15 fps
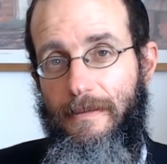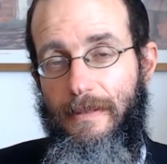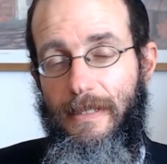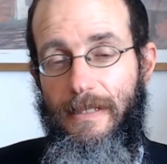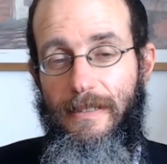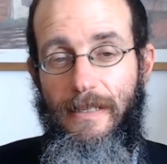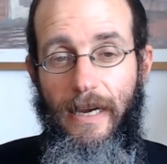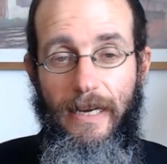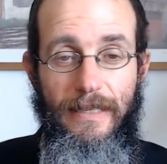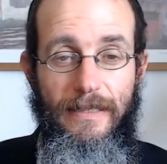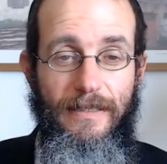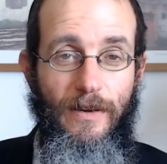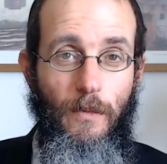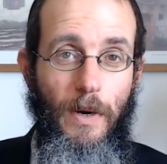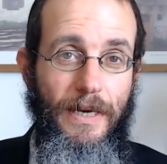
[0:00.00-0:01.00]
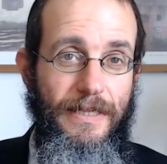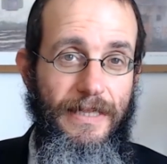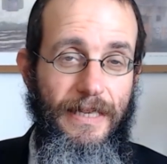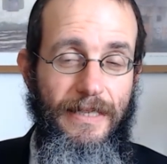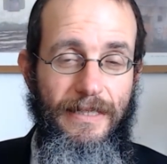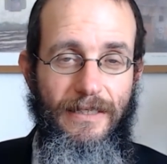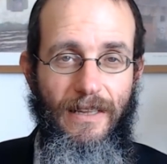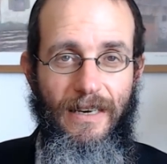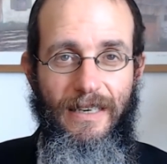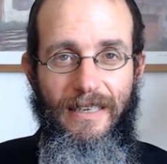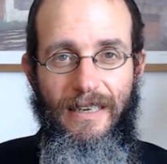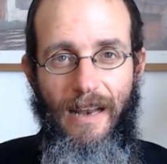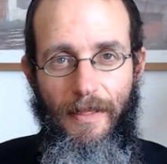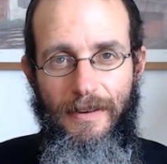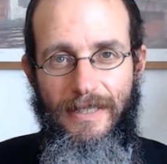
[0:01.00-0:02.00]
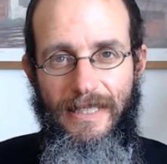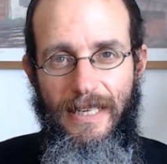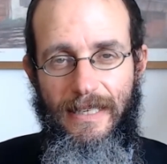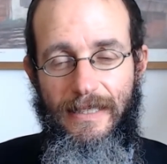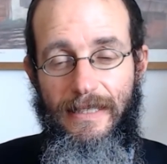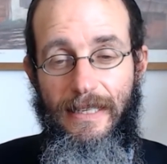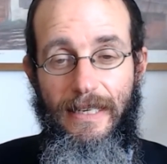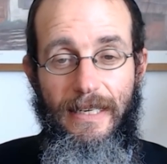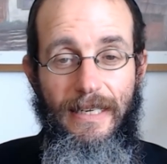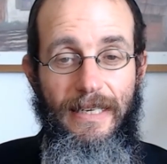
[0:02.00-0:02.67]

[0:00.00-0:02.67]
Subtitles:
They're Zionist in one sense, not in another sense.